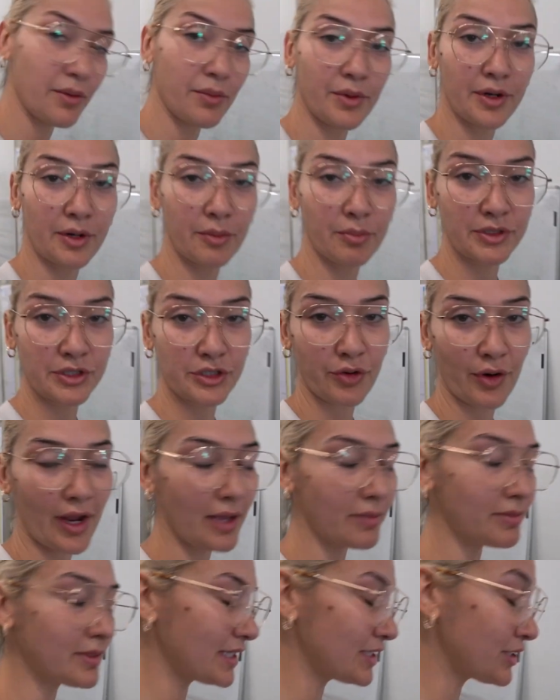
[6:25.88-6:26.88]
were
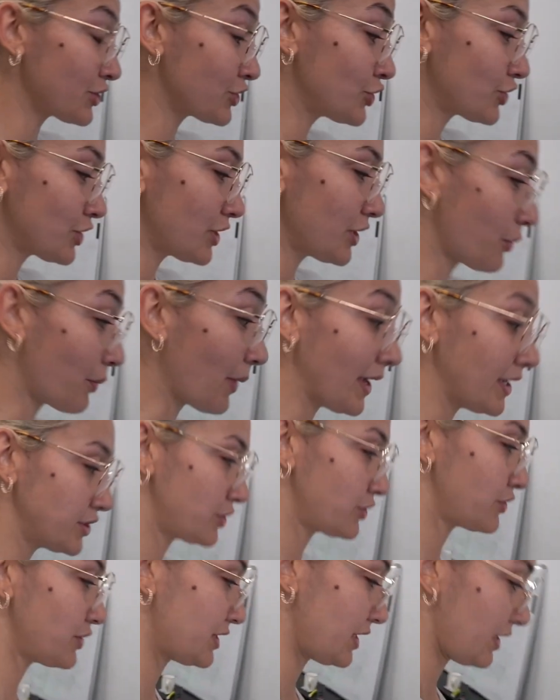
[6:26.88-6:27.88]
prescribed because there's usually a range
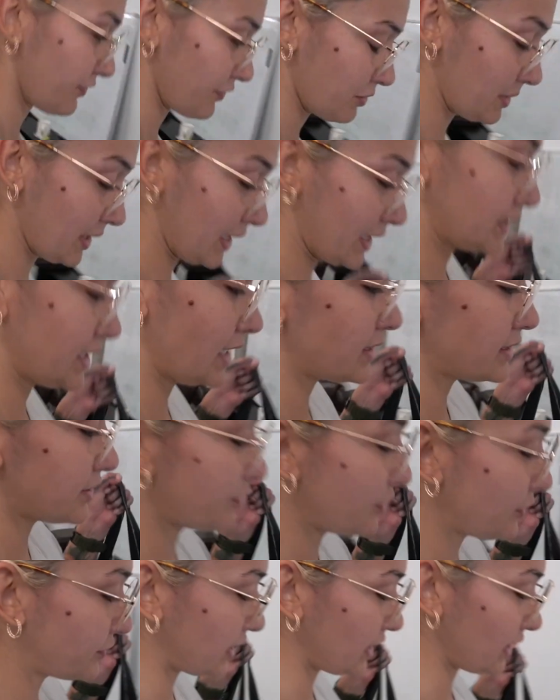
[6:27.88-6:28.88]
it'll say from like 10 to
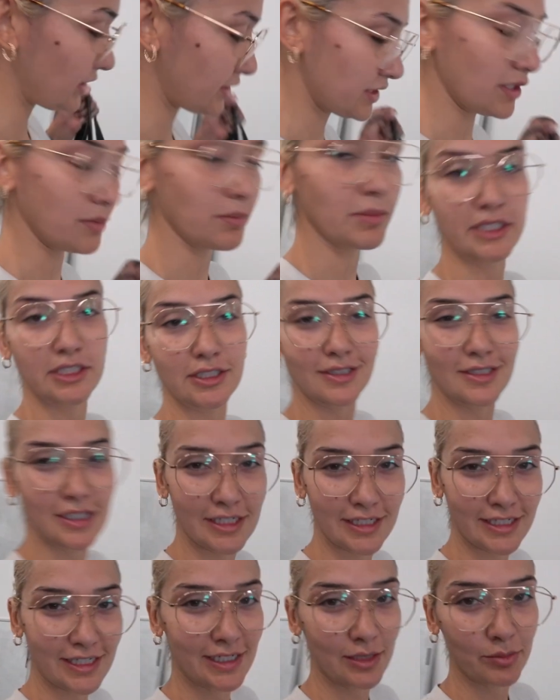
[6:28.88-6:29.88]
15 so i'm like oh
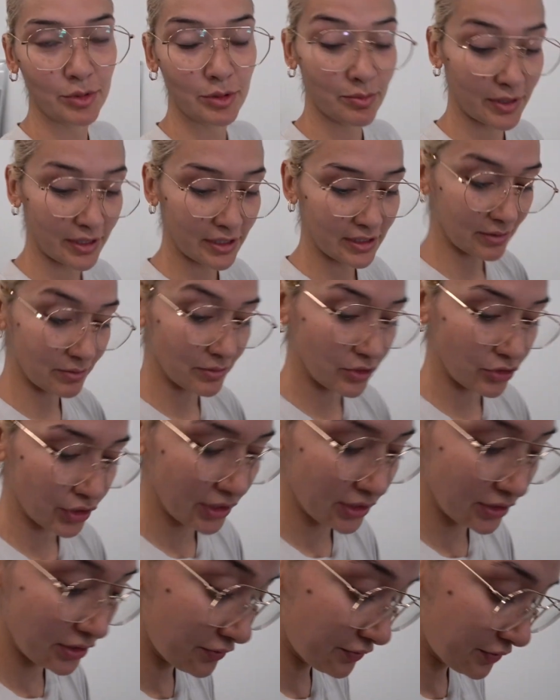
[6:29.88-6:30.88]
i gotta be bart so i'm gonna
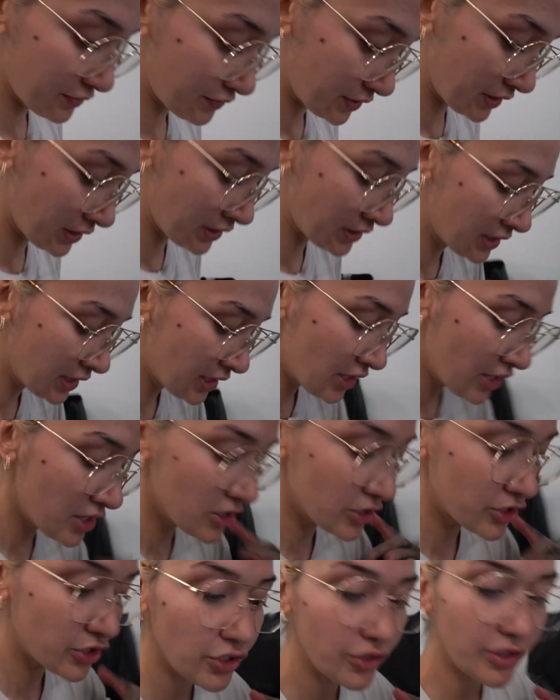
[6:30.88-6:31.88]
try to do 15
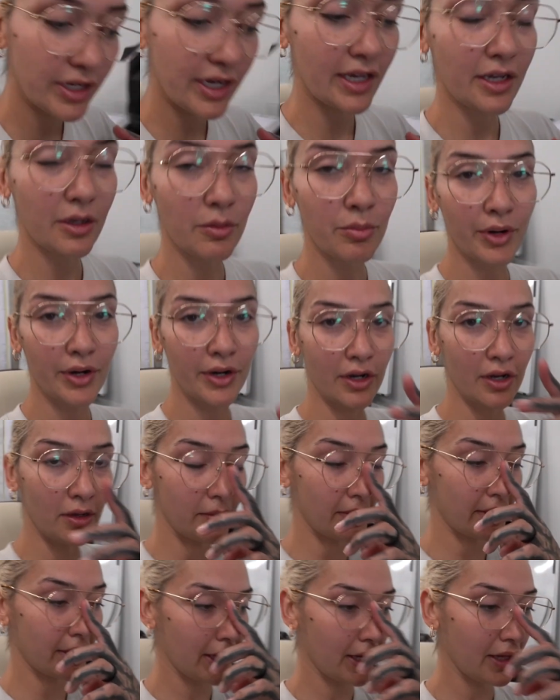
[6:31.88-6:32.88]
so that i could burn all
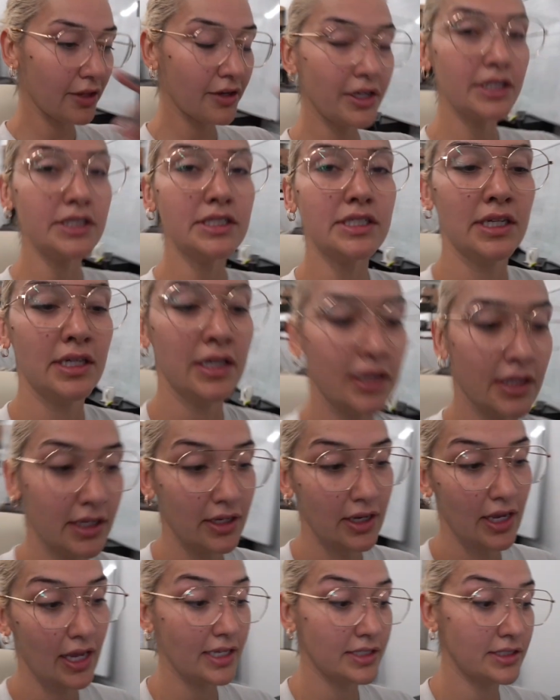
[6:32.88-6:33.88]
my calories
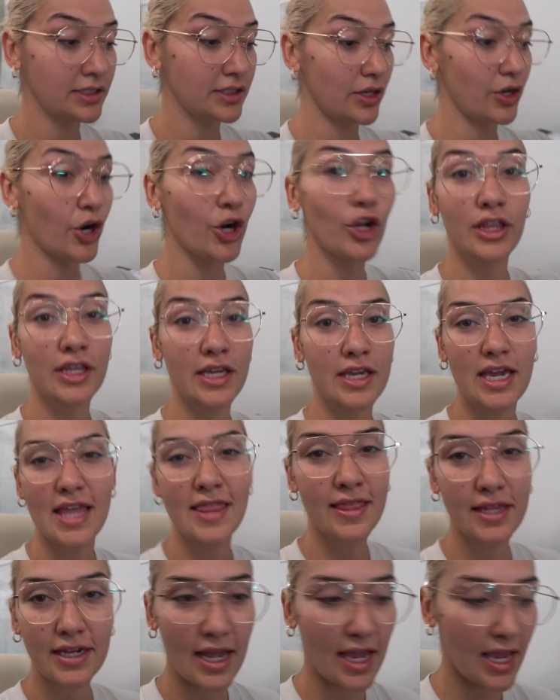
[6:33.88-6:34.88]
as early
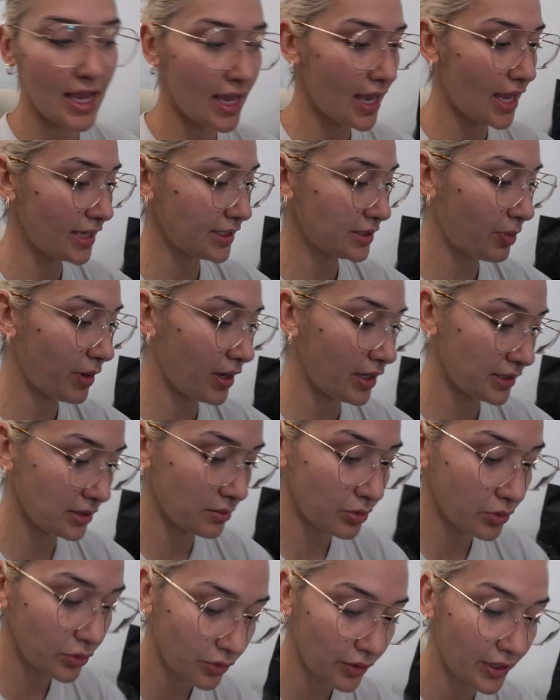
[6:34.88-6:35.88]
in the day as
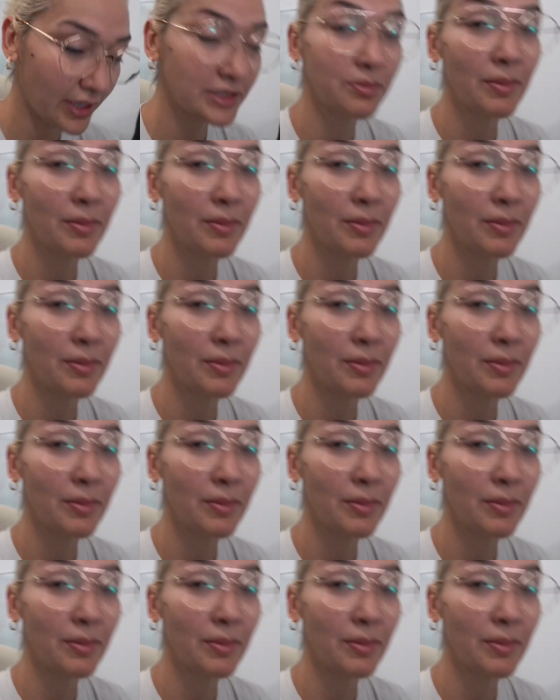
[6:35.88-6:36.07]
possible or as